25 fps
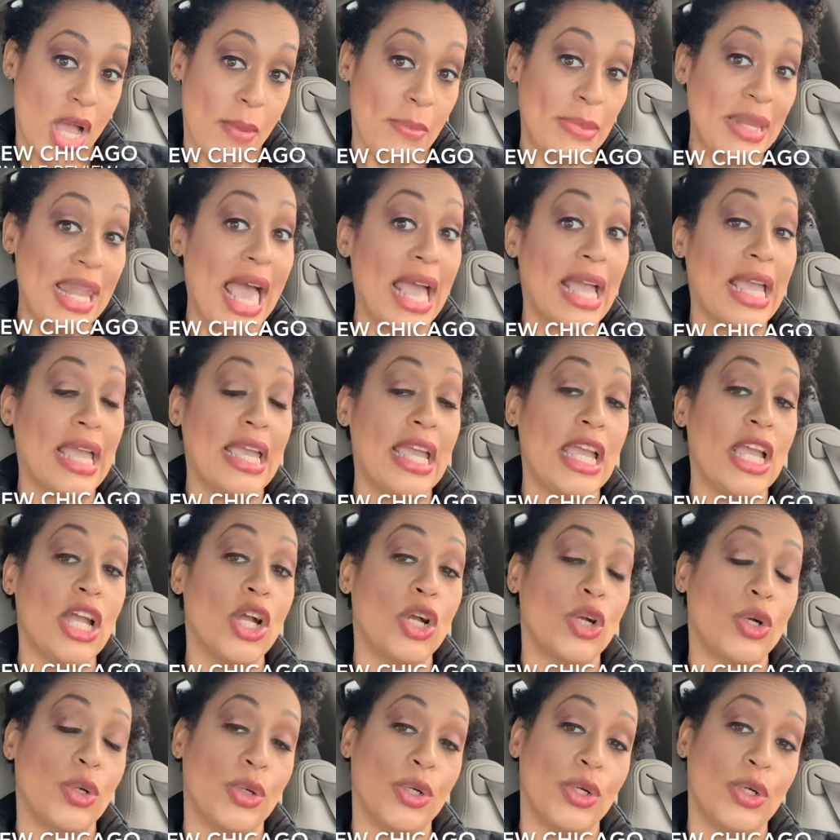black ink
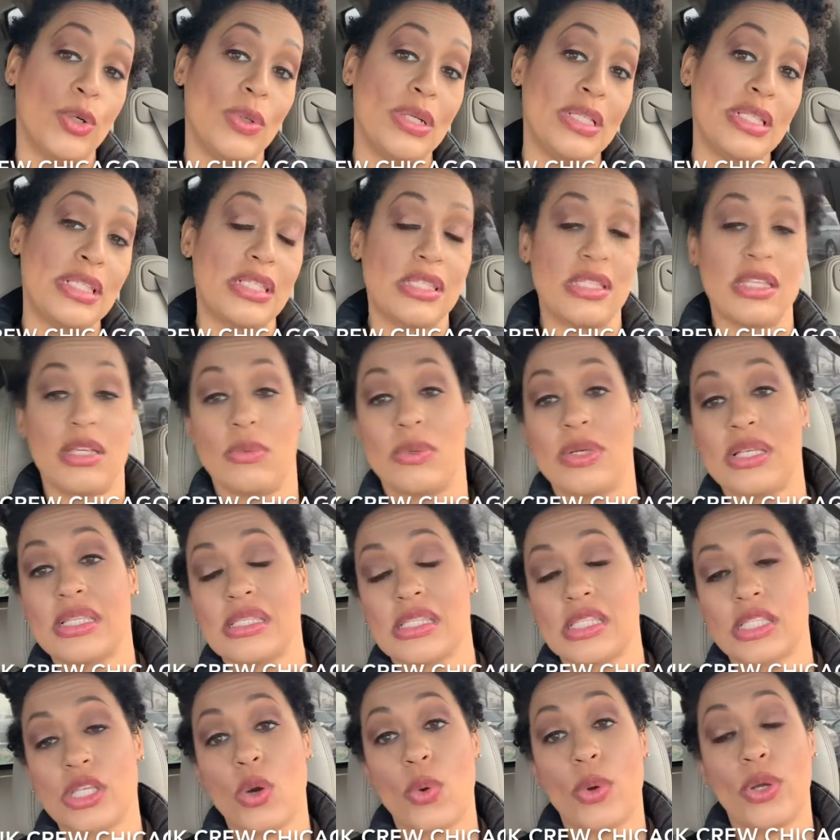crew and see
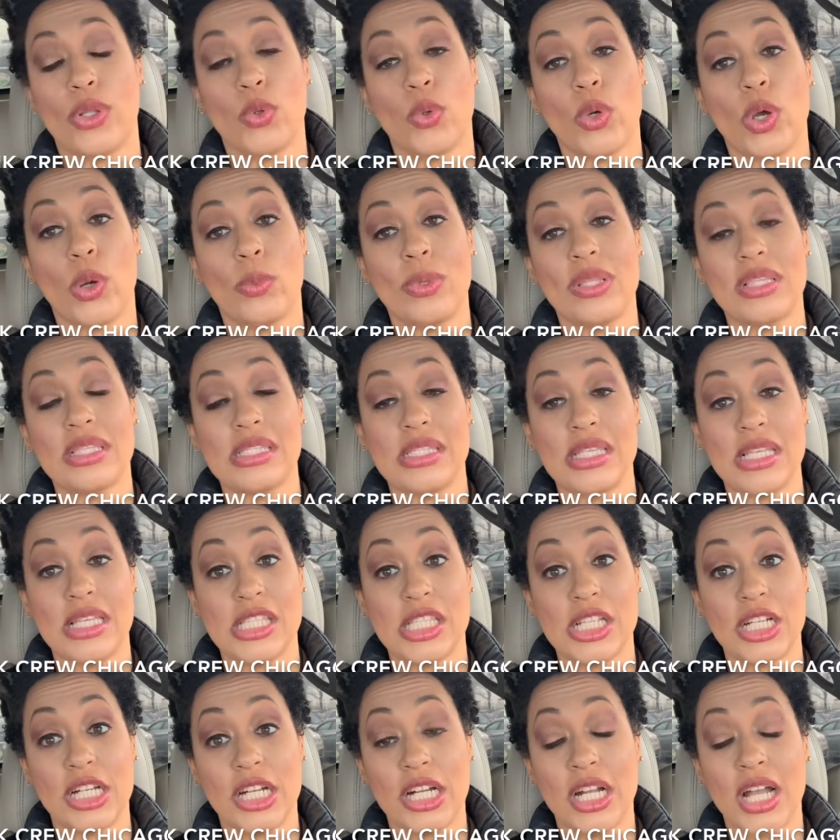what's going on with
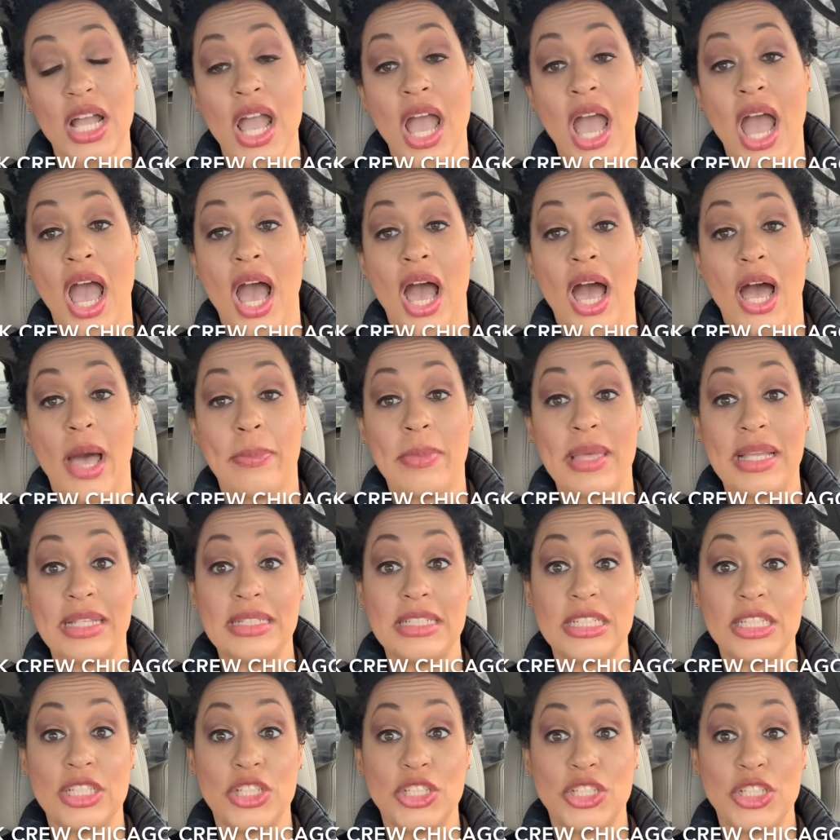caesar um they
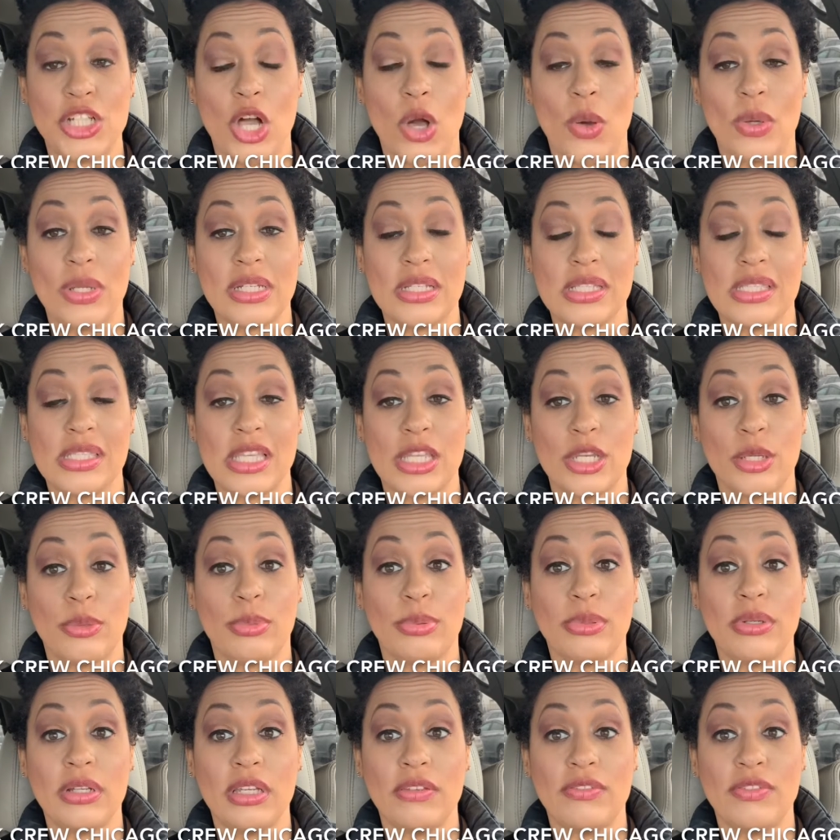did show an extended
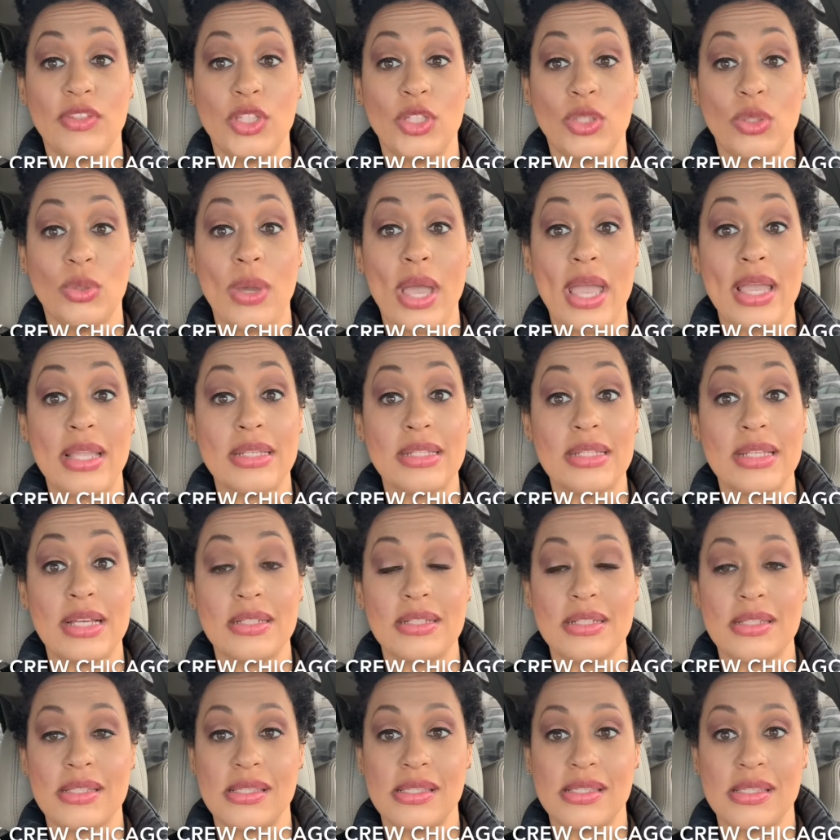preview and
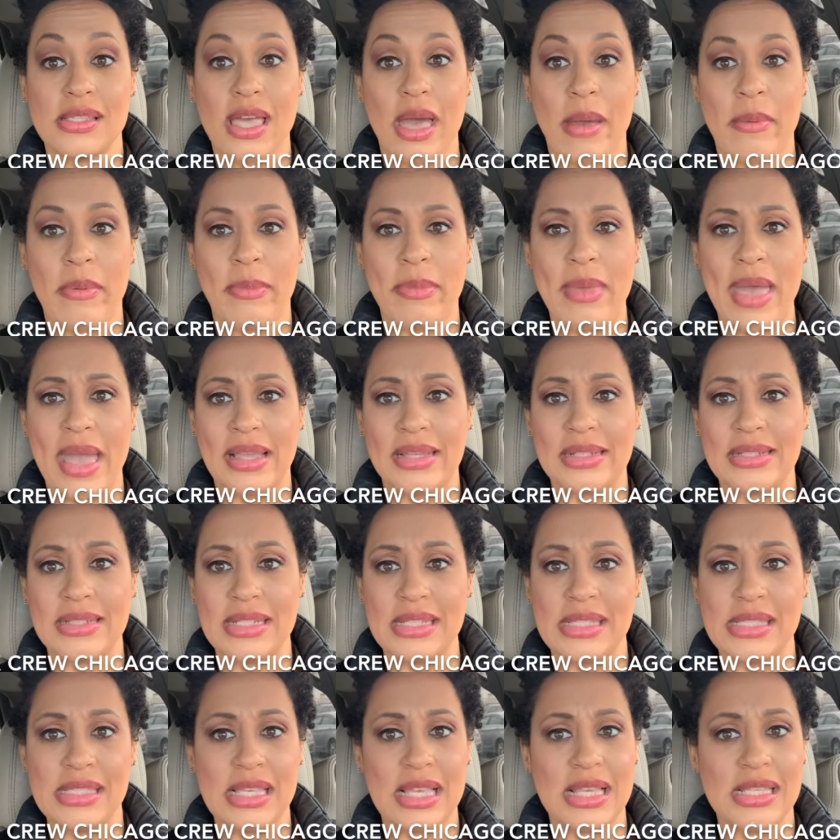duchess is coming back and
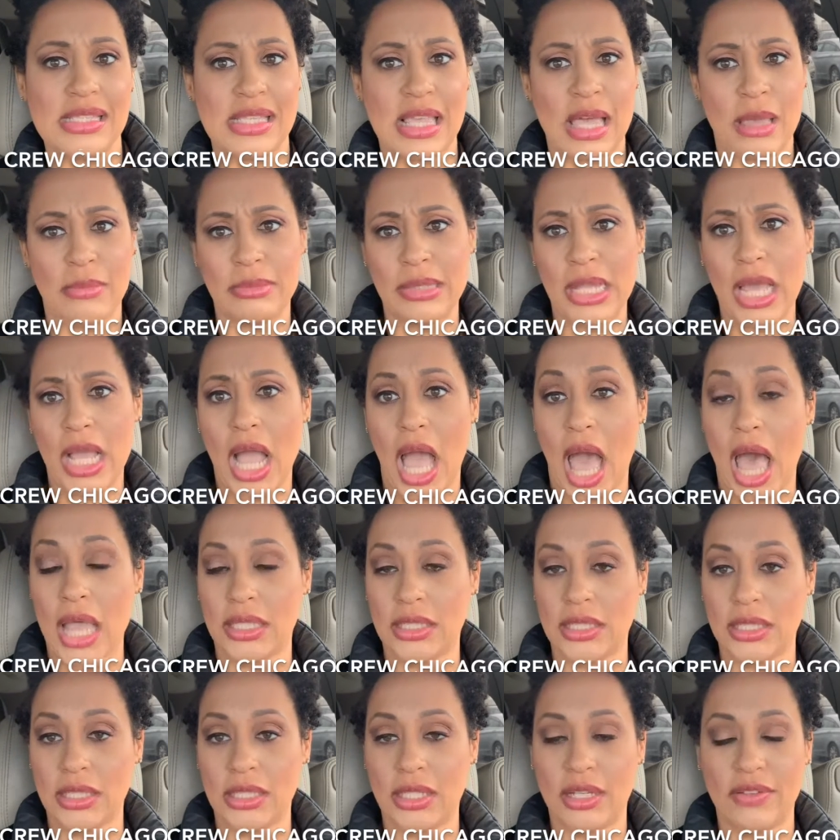she said something like i
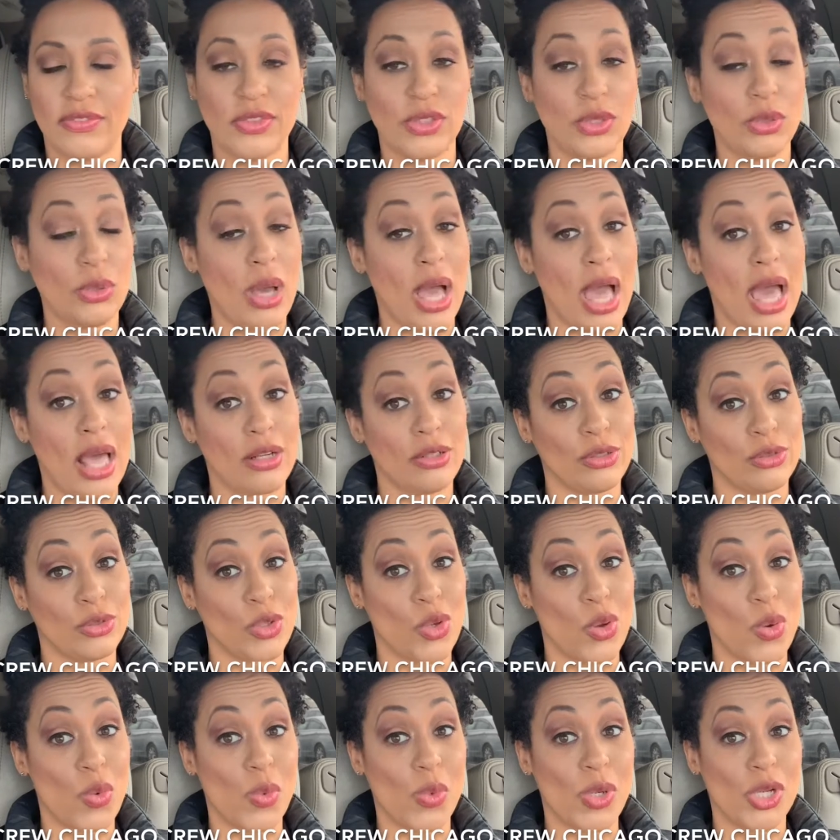love you i don't
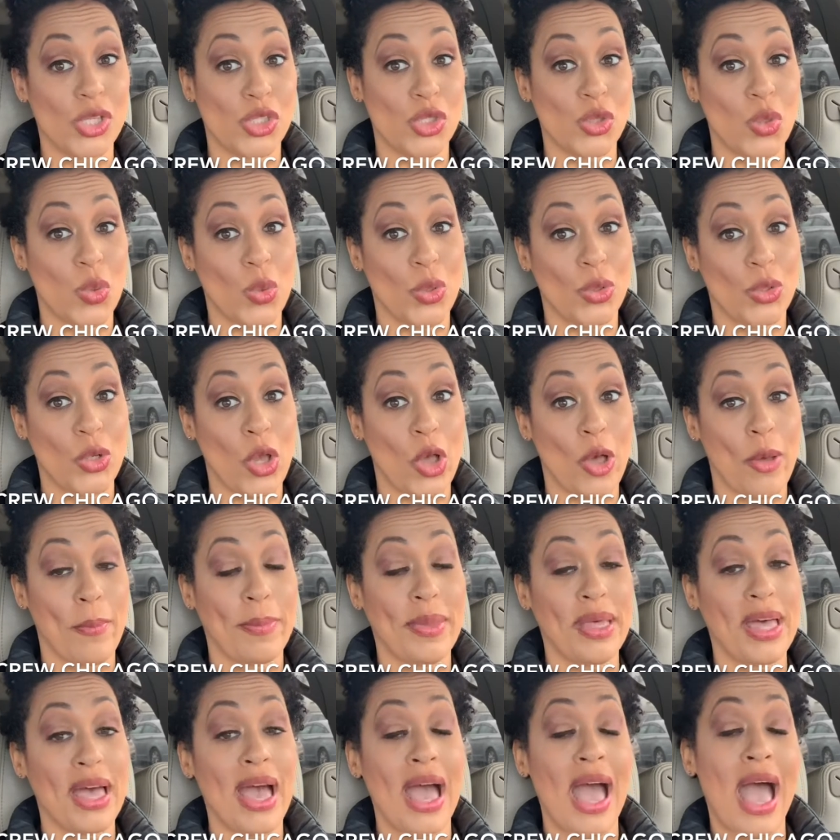know what's going on
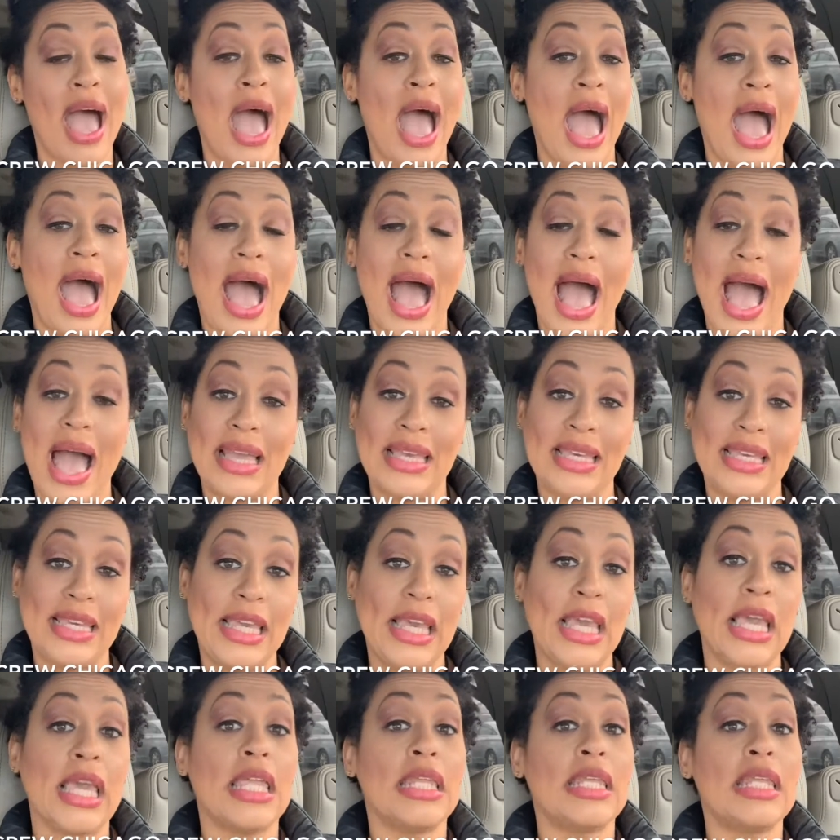but i
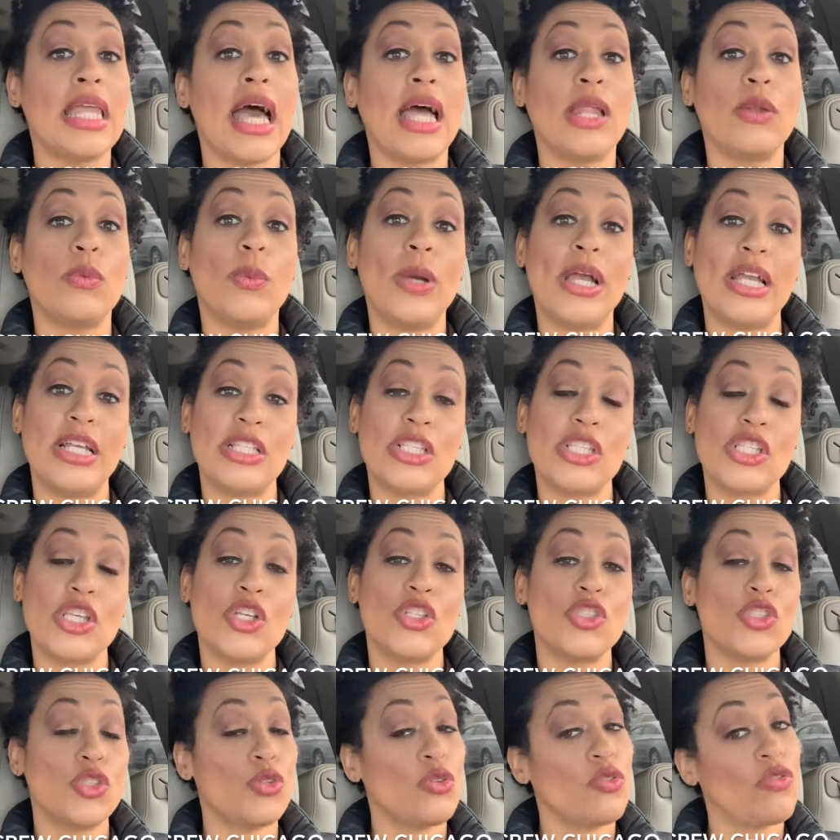cannot wait
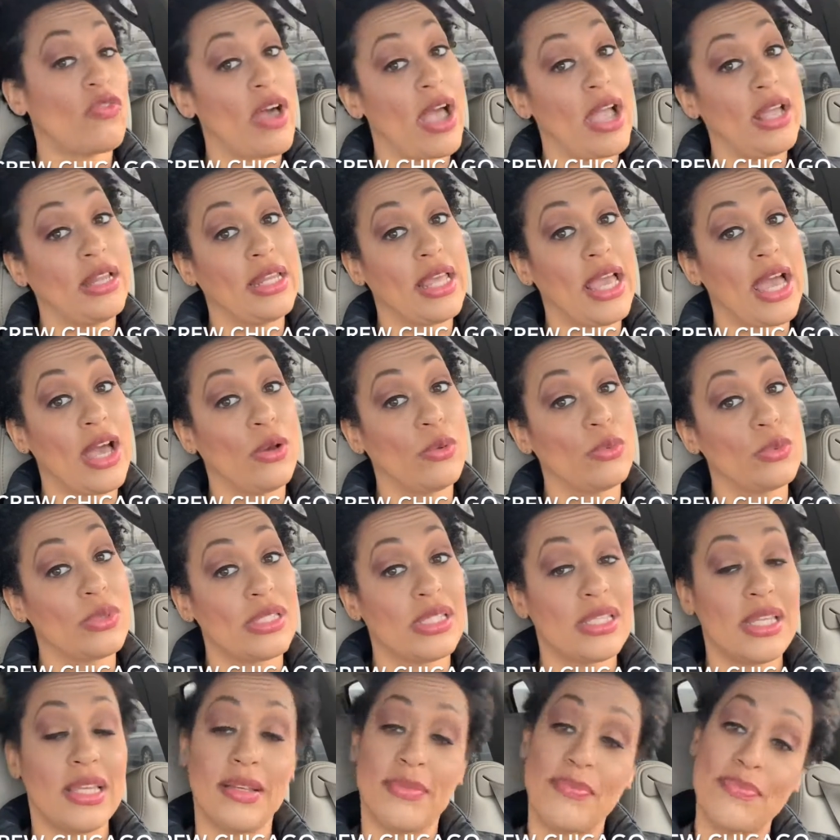to find out
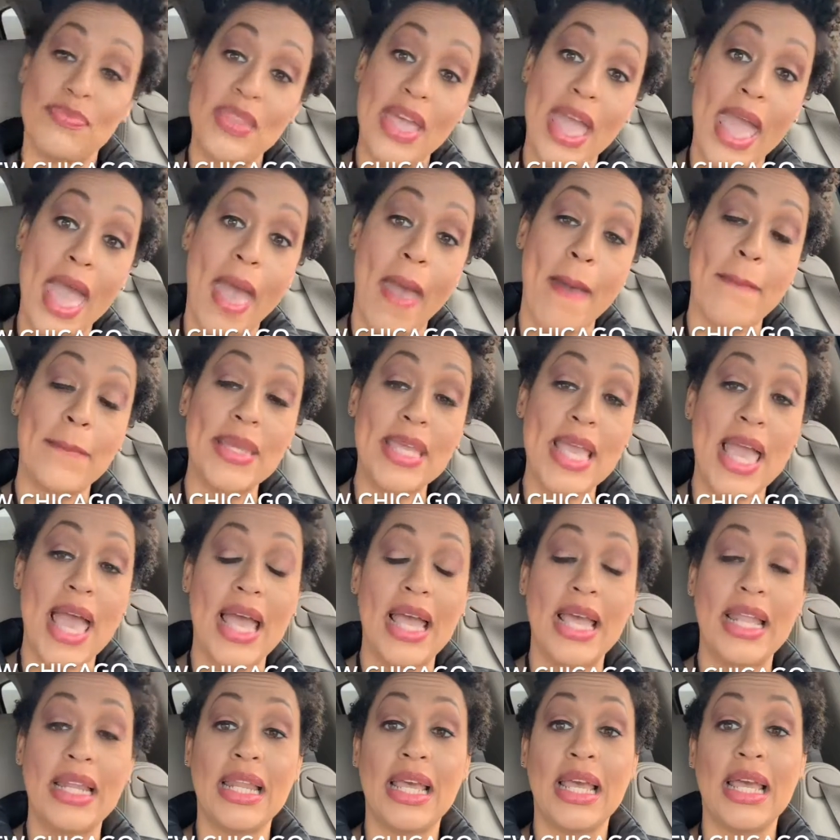they have me
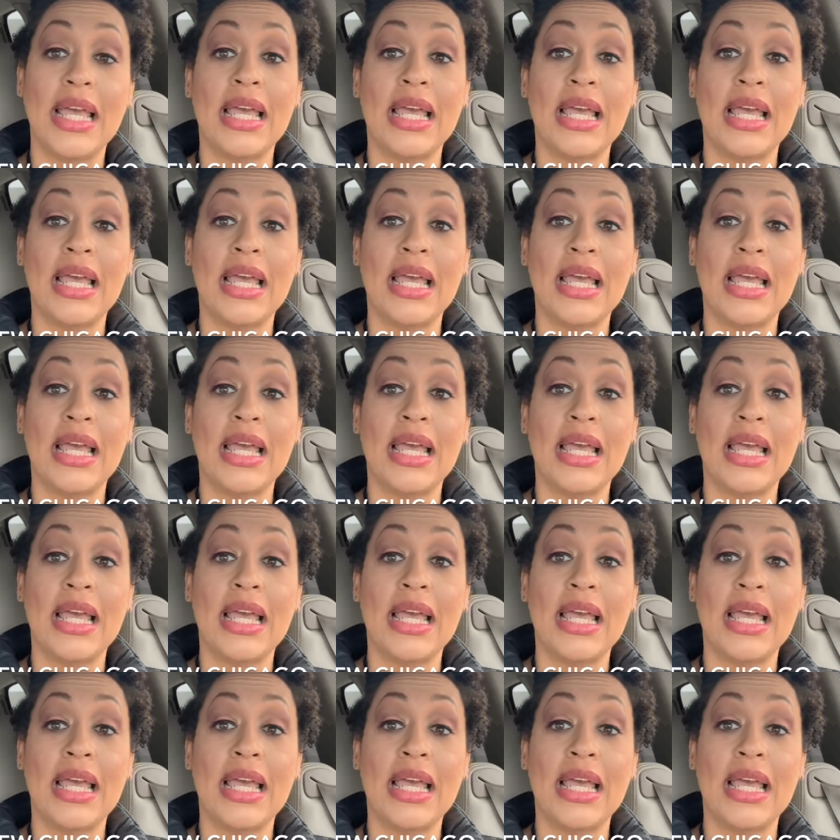at,